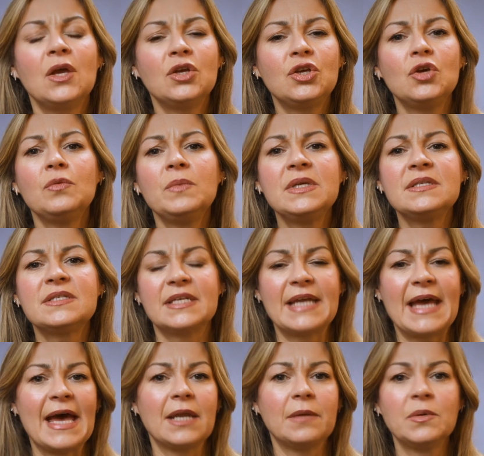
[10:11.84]
humans and
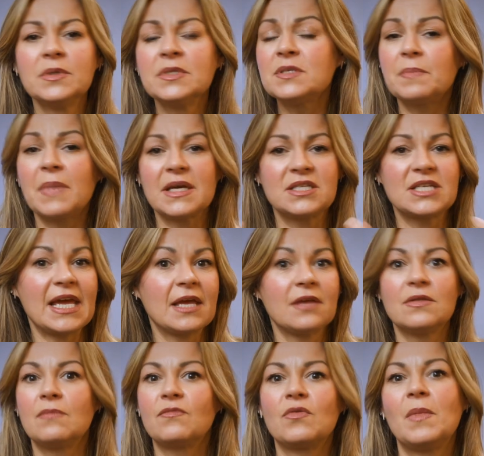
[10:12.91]
animals by
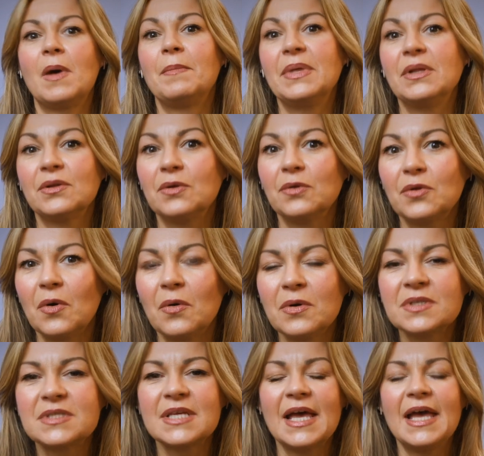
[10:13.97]
taking them from umbilical
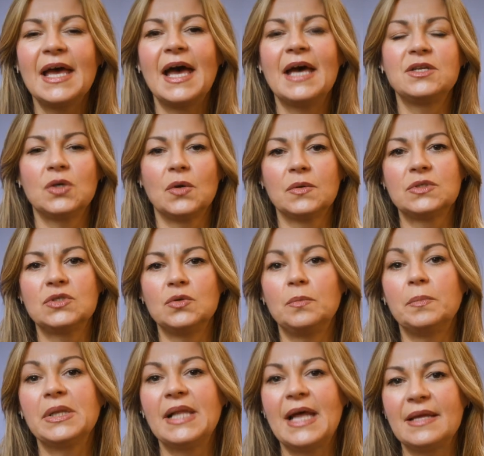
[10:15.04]
cords and also
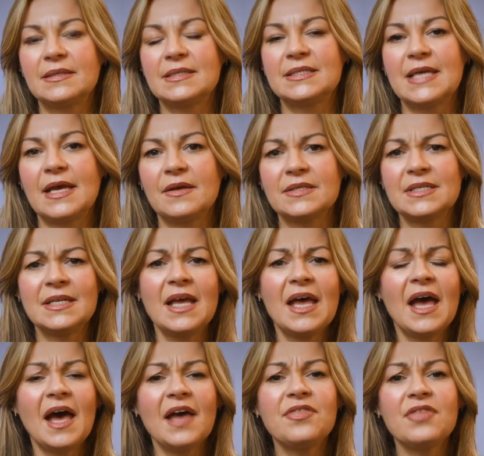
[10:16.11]
plant cells. And
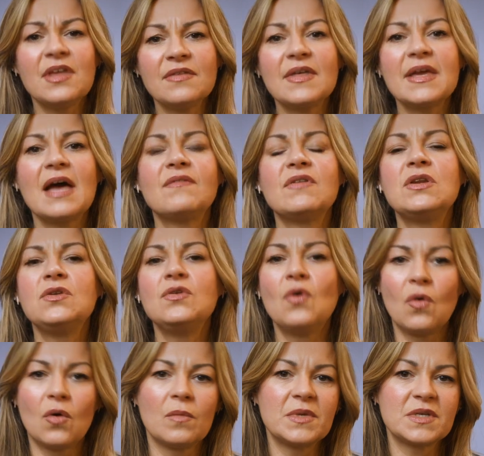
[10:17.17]
I think they have
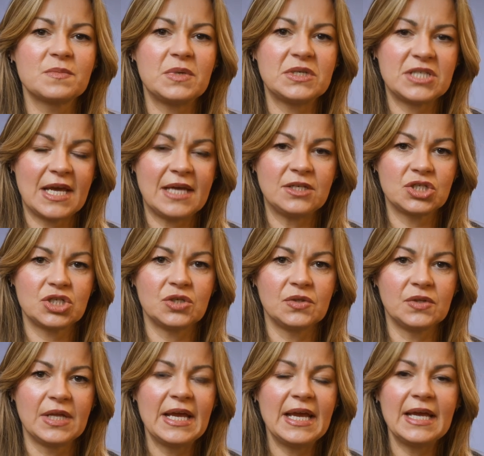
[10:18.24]
enormous
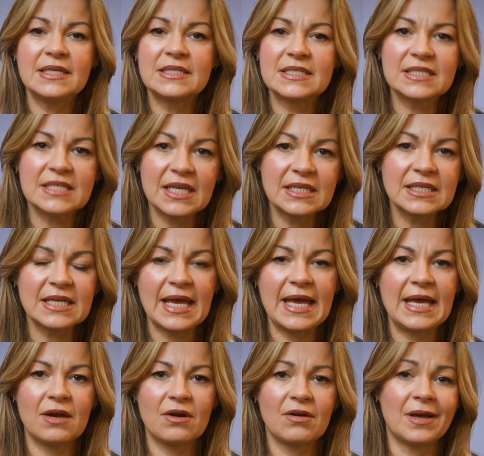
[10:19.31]
potential in
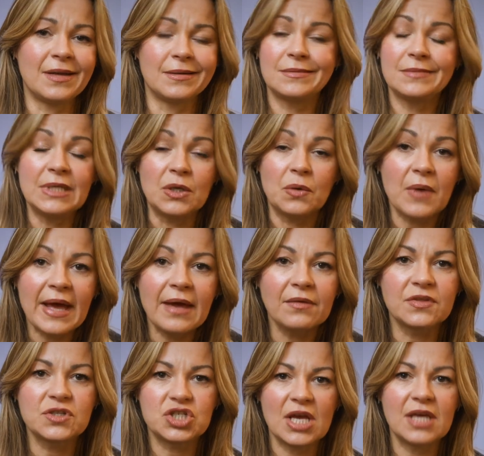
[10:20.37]
skincare and, you know,
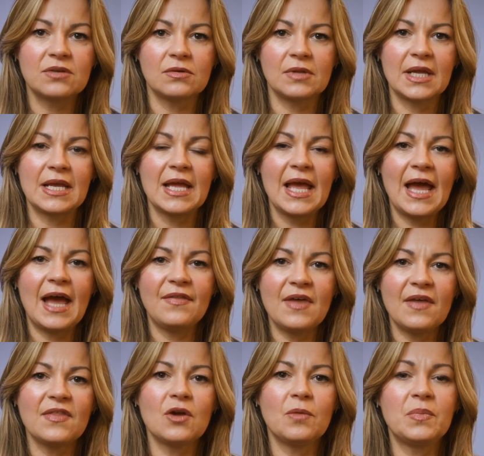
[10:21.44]
health generally, and
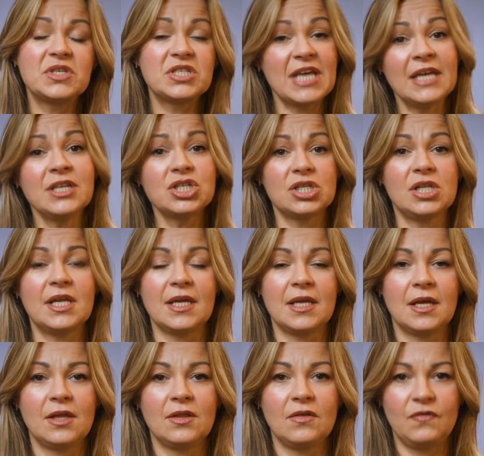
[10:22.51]
that they're potentially
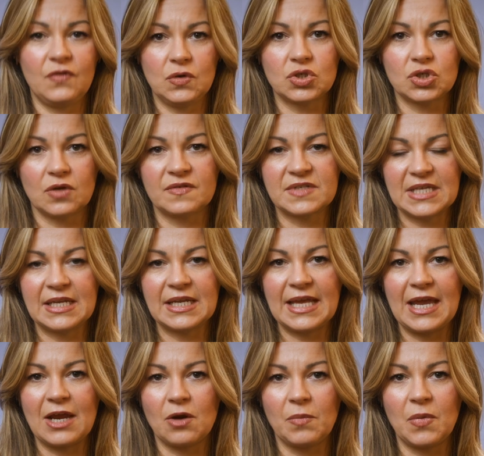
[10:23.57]
the future of
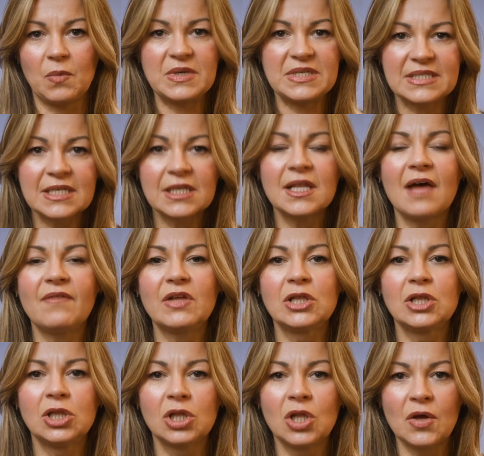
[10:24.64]
skincare, but we still have a
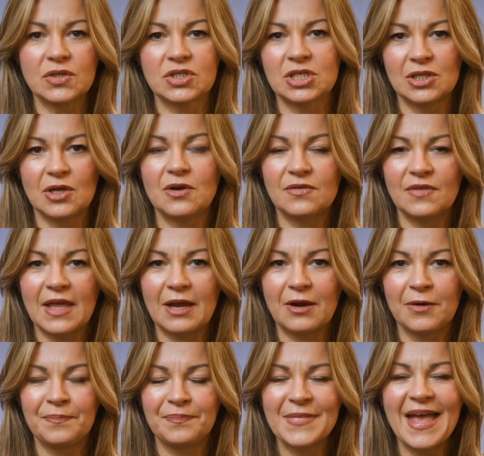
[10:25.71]
lot to learn
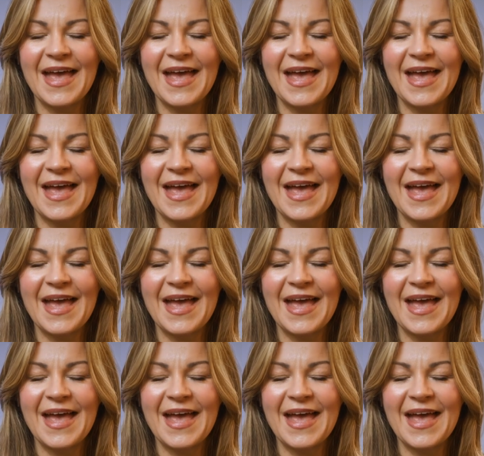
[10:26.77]
there,